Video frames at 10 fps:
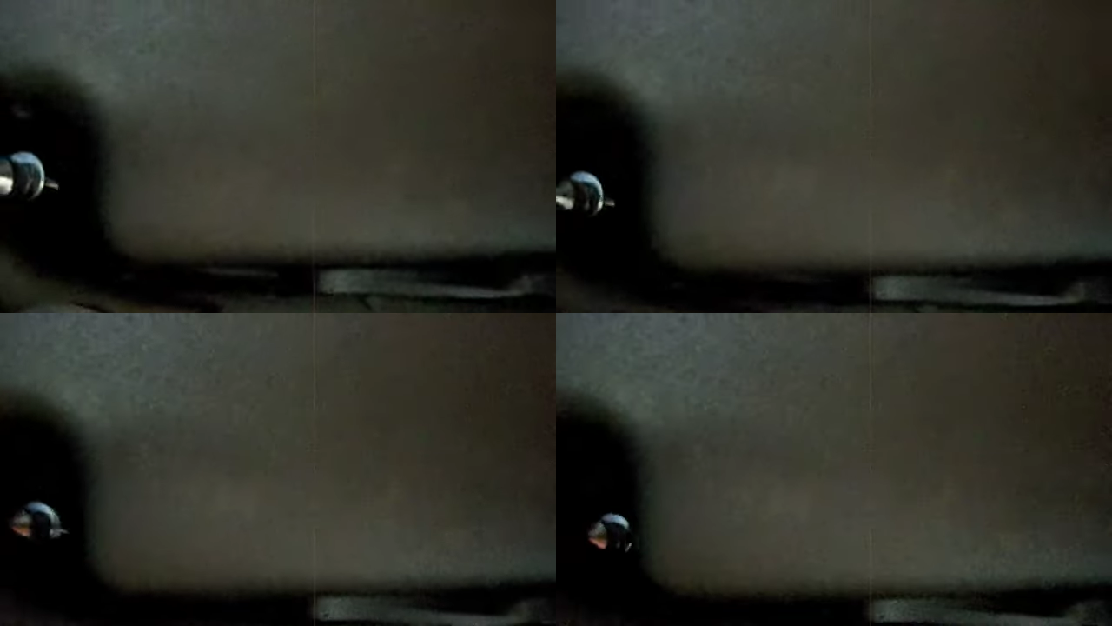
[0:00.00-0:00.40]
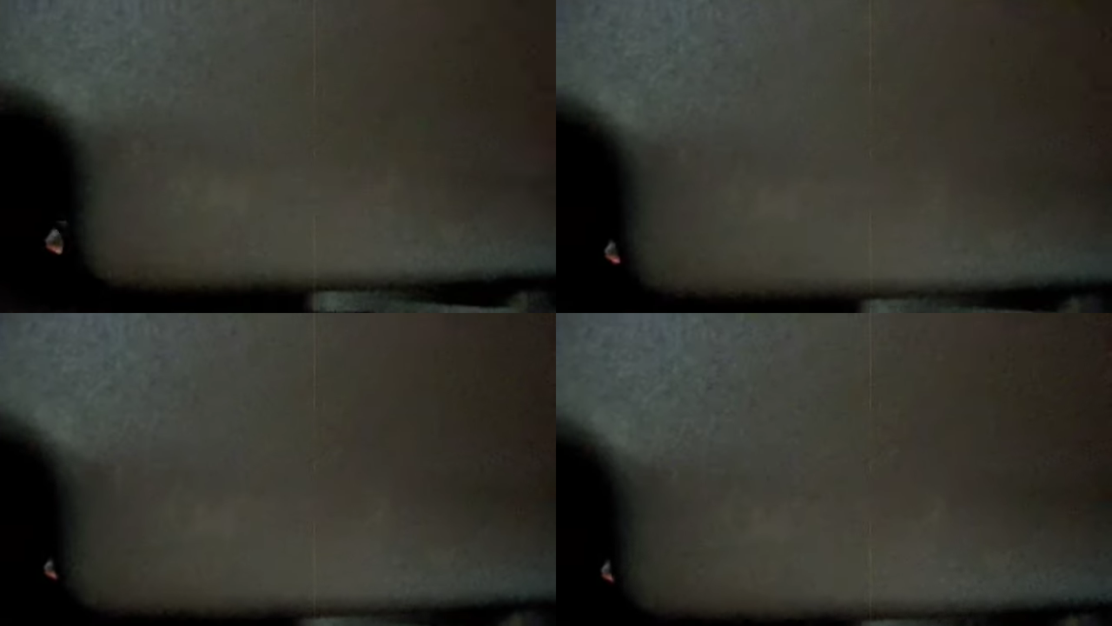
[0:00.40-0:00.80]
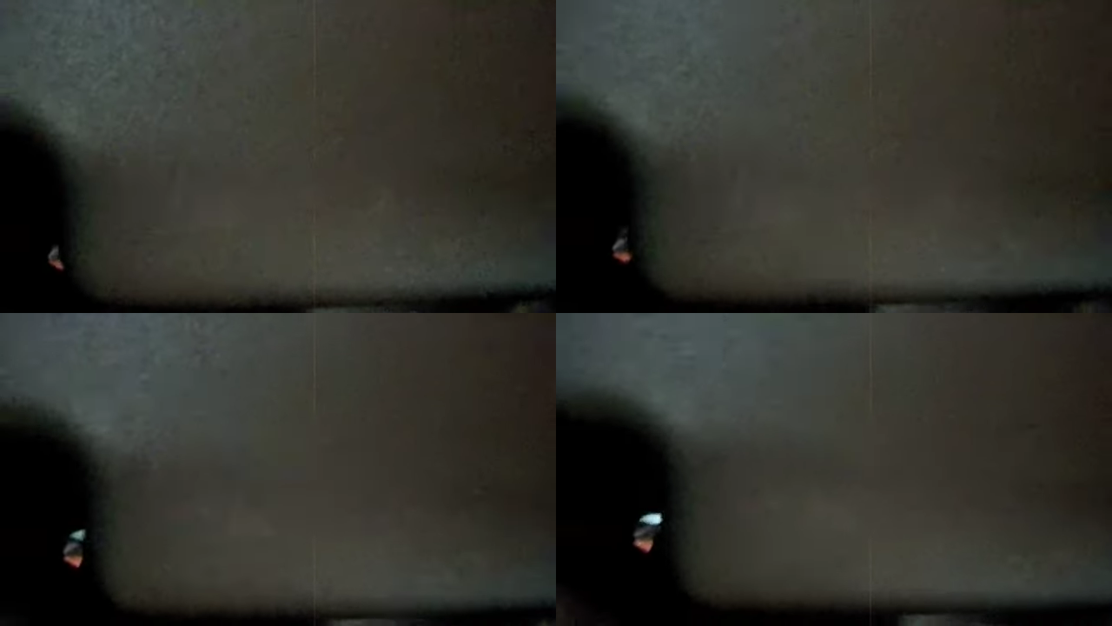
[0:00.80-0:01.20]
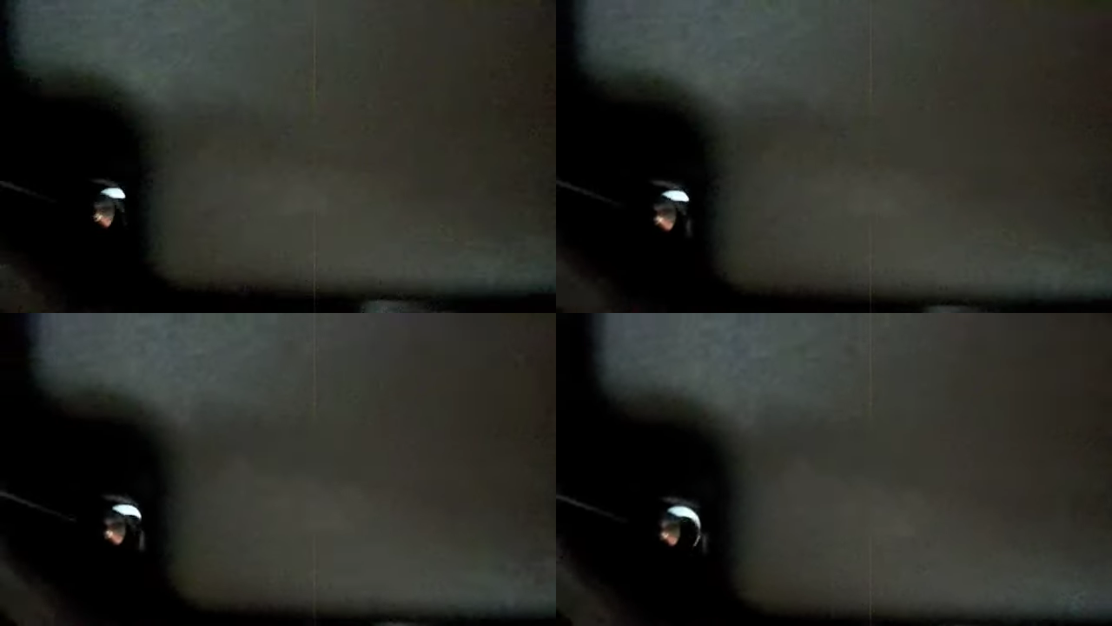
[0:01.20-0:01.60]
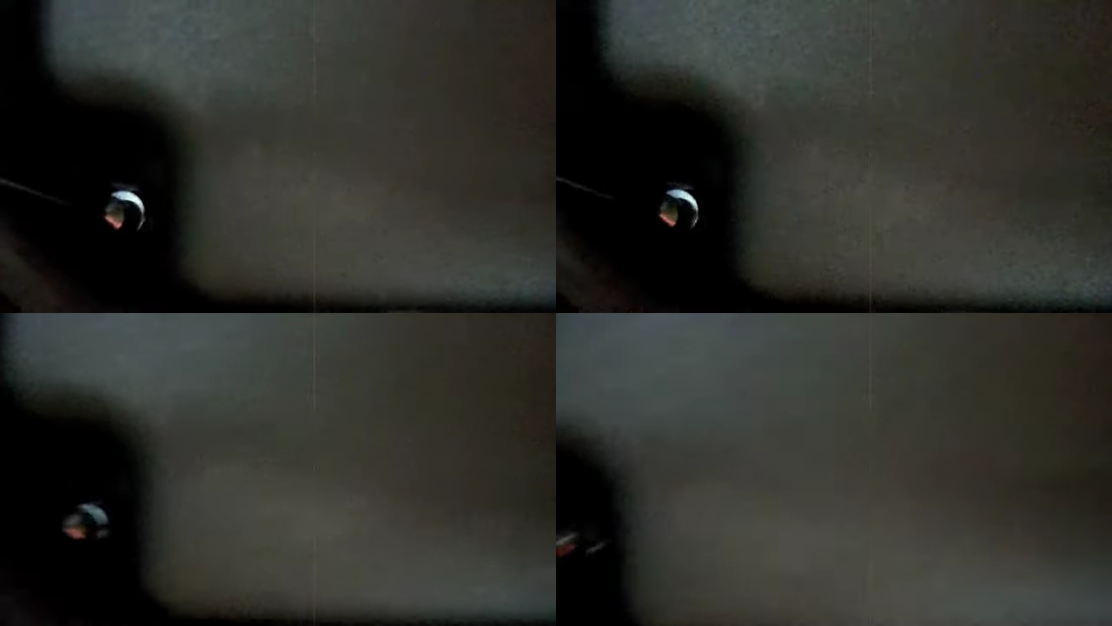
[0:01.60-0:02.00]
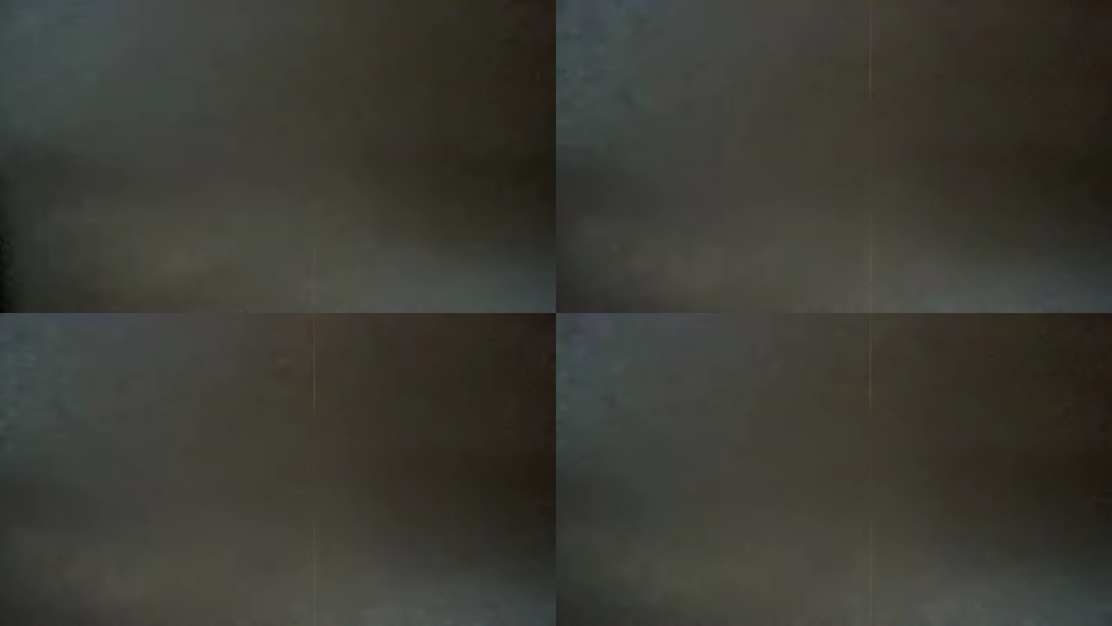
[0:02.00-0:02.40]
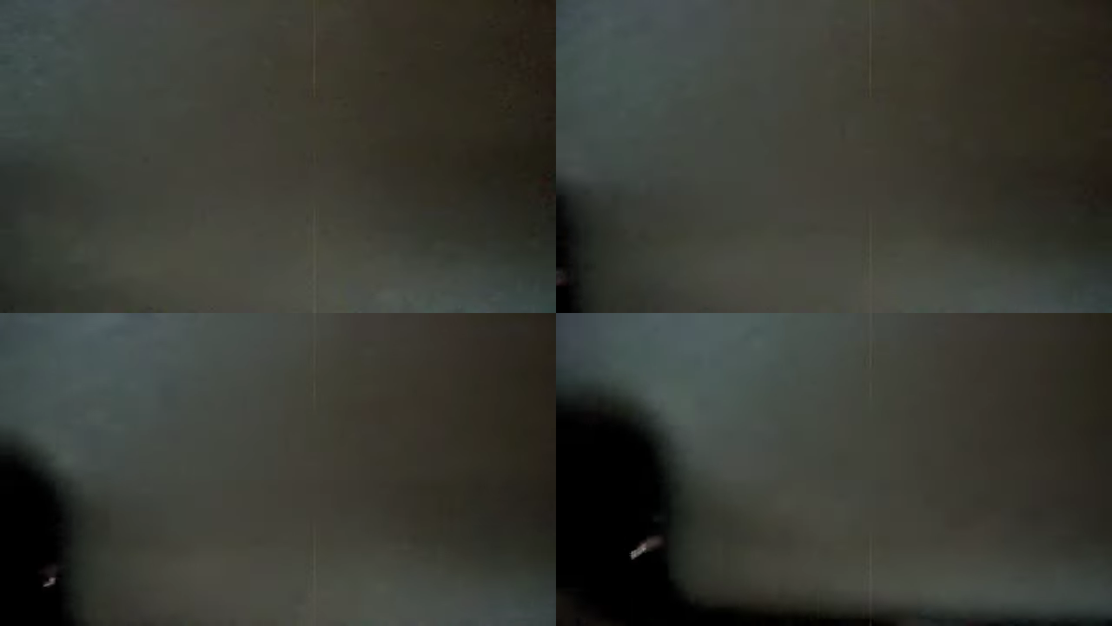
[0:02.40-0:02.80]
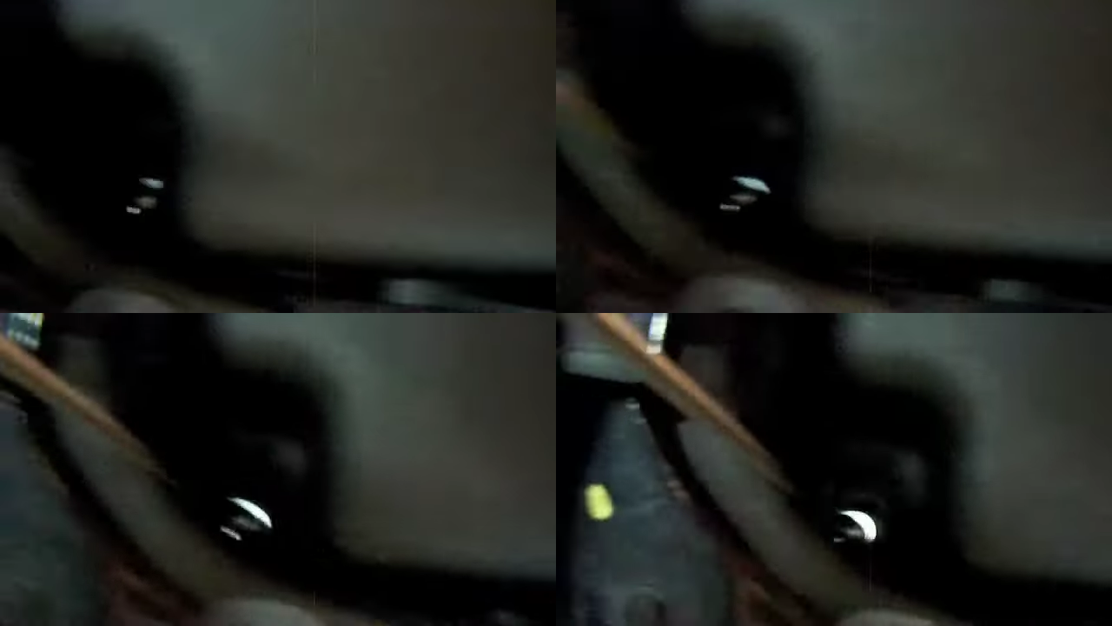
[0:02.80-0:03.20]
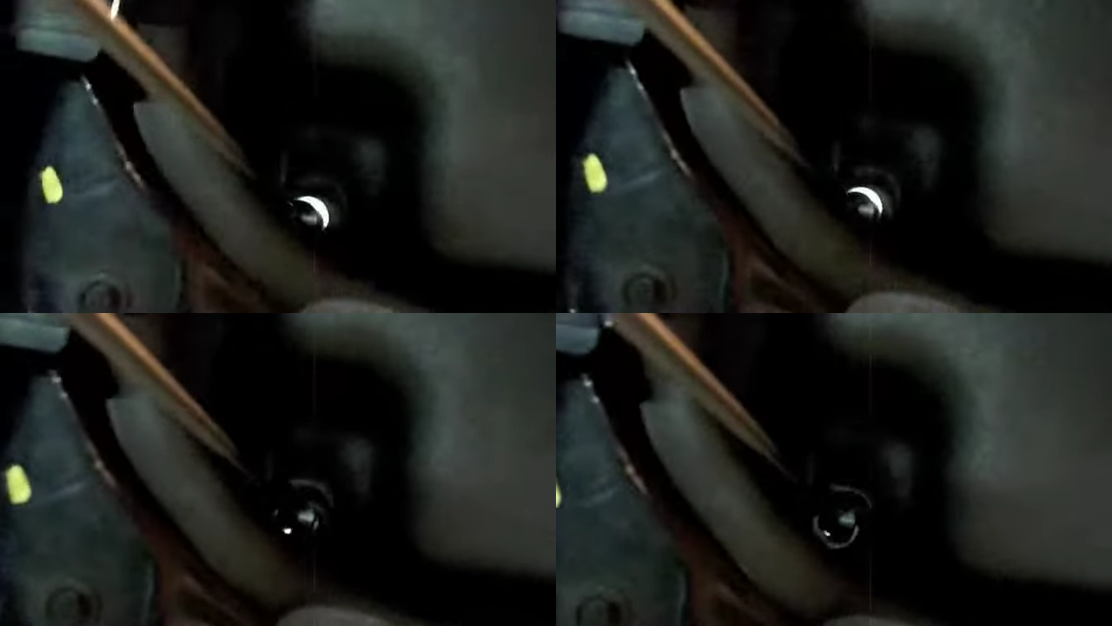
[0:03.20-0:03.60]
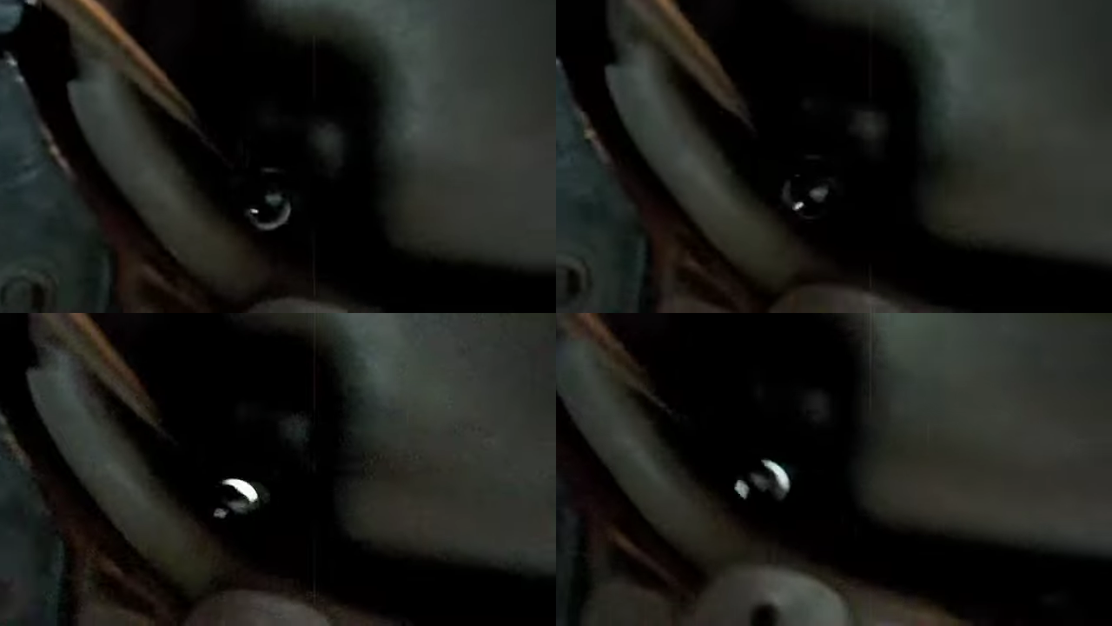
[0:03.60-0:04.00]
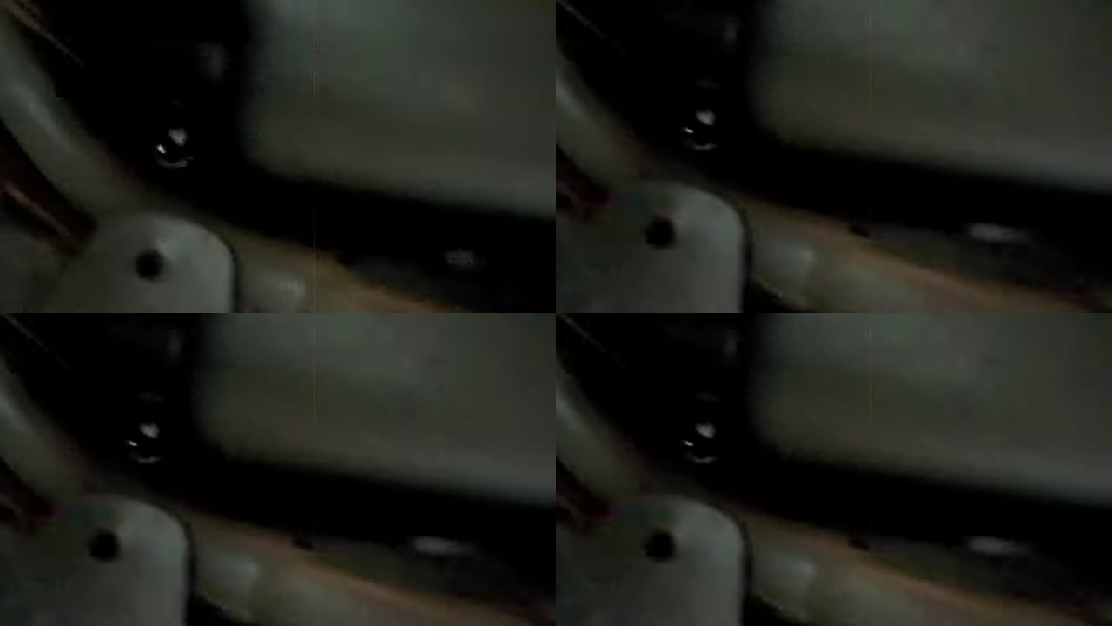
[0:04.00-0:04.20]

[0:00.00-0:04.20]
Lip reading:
No face is visible, so there are no lips to read.